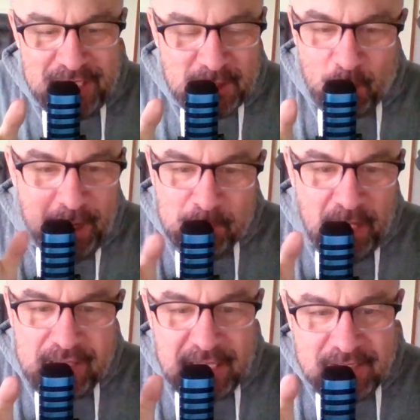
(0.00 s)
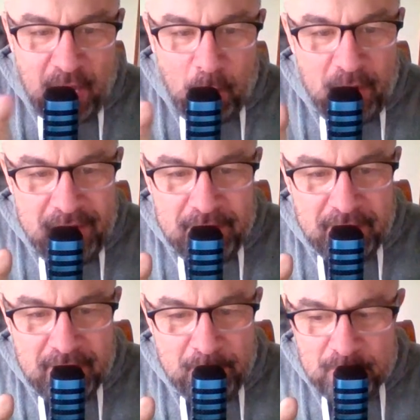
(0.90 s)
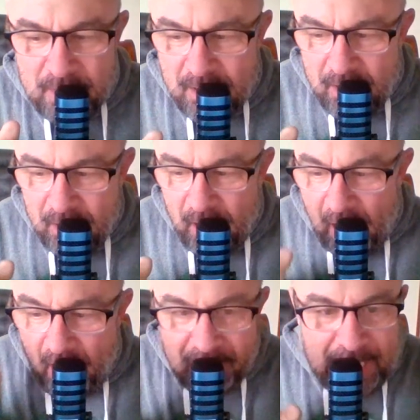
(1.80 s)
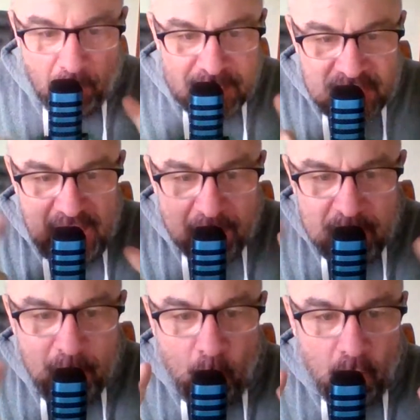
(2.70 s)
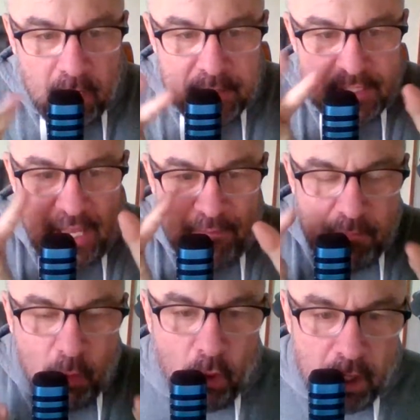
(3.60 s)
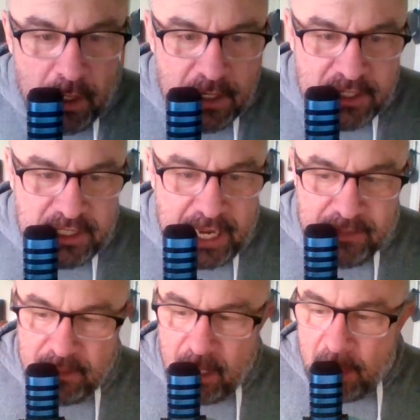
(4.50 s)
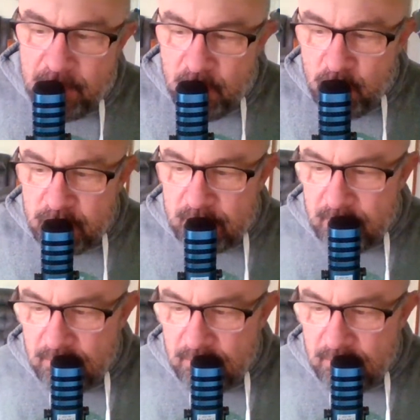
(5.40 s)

story. That's not where it ended. I counted seven more state news